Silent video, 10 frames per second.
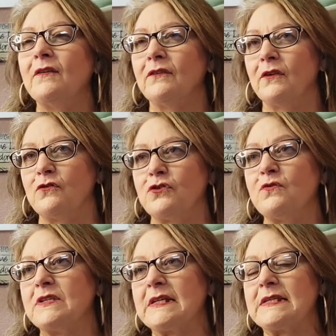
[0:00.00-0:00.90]
So June
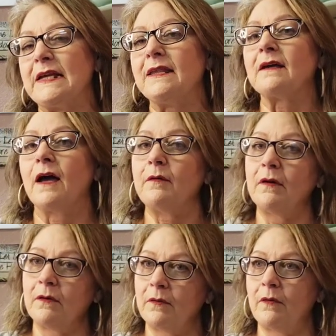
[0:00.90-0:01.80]
16th, I
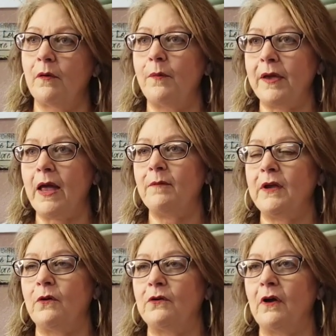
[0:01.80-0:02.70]
became
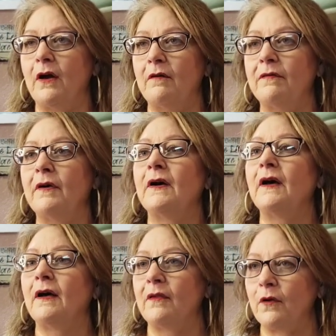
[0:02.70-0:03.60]
the owner of
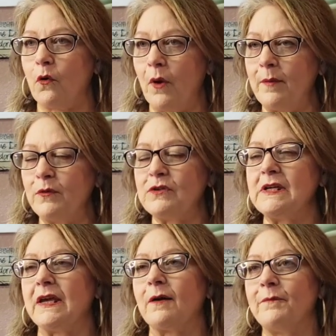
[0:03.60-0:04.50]
the Quaint
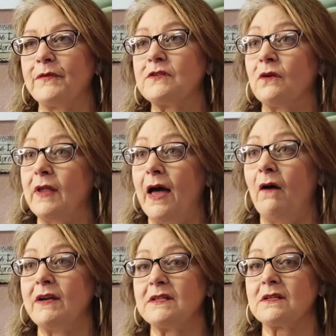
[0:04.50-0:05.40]
Boutique. So now
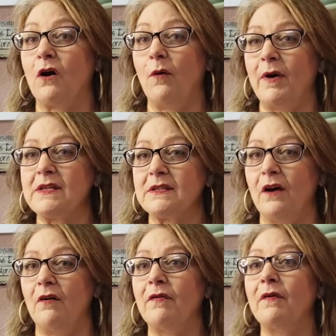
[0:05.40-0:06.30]
I just call
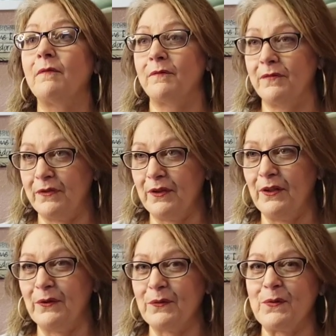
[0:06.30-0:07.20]
myself the
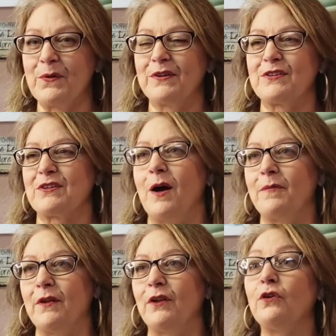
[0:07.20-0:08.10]
little corner shop,
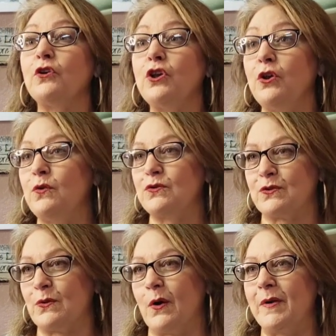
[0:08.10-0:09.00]
the little you
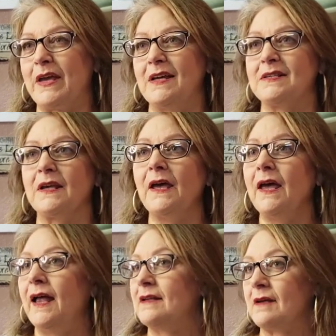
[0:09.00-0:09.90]
store, because
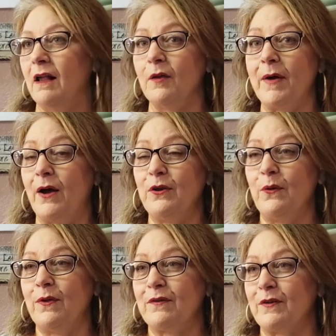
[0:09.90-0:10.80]
it's all about
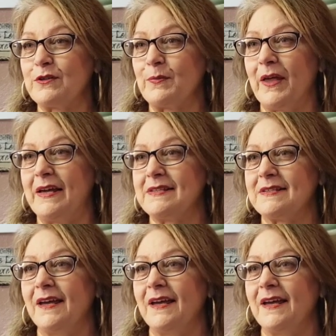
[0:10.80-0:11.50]
you in the first place.